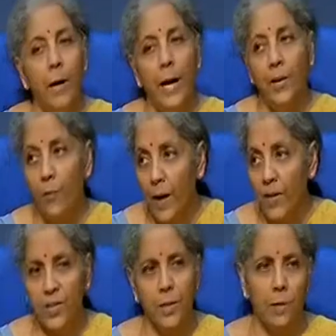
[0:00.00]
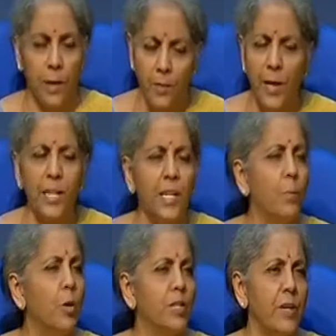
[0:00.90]
advising, and rightly
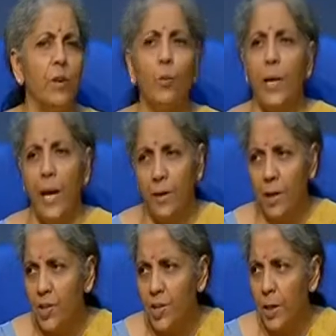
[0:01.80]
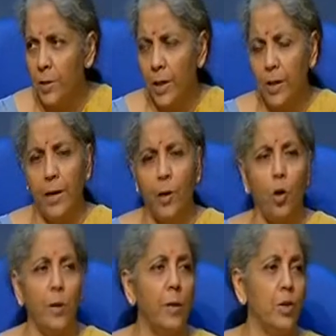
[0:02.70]
because everyone had concern that the
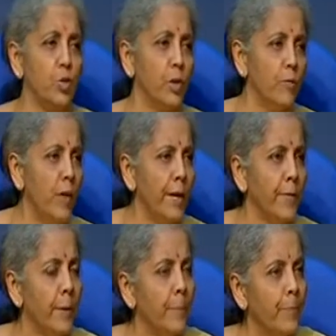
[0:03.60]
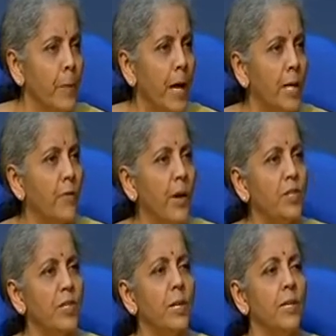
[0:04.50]
economy should revive,
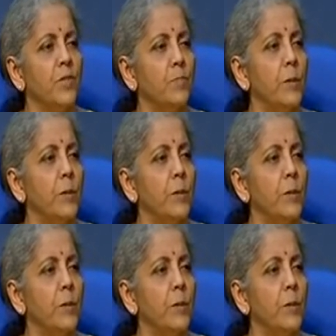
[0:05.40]
advising us,